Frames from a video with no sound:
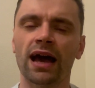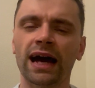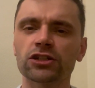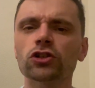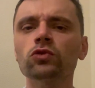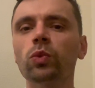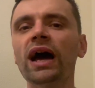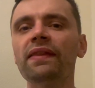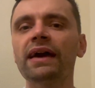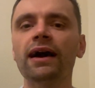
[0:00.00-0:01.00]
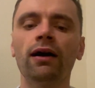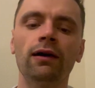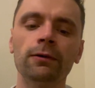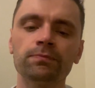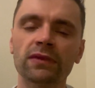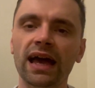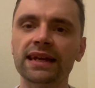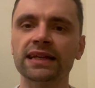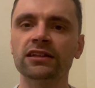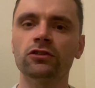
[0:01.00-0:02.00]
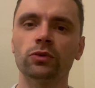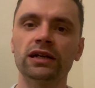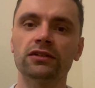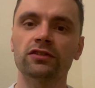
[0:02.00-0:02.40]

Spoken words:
and just where they are heading into it.